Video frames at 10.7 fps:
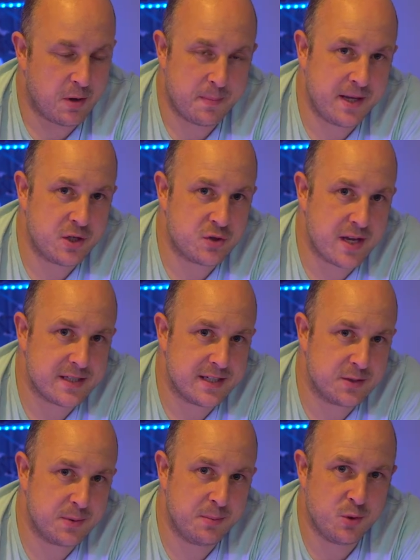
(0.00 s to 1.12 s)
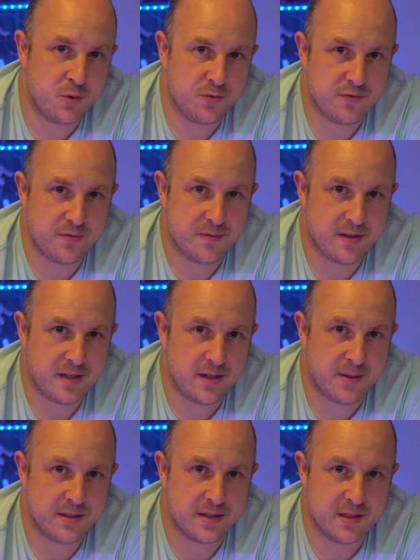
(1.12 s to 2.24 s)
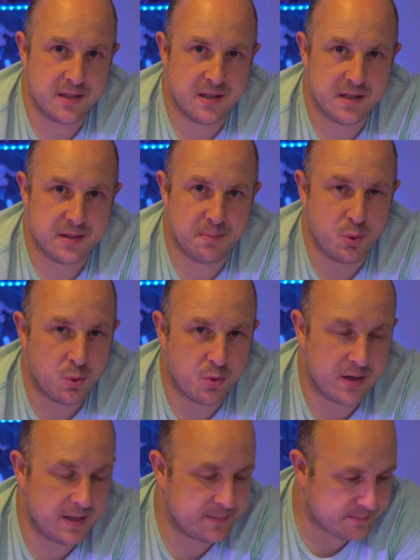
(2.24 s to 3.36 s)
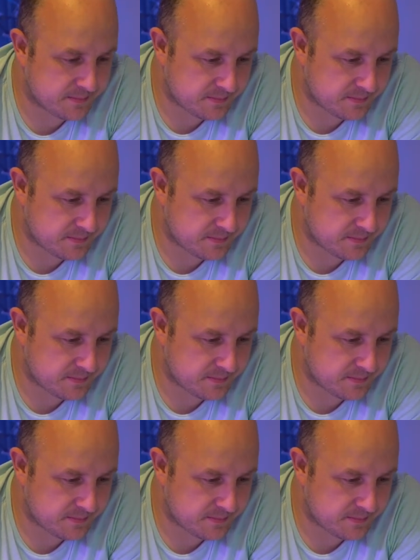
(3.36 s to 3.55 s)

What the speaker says: what'll be interesting as we move into the poorer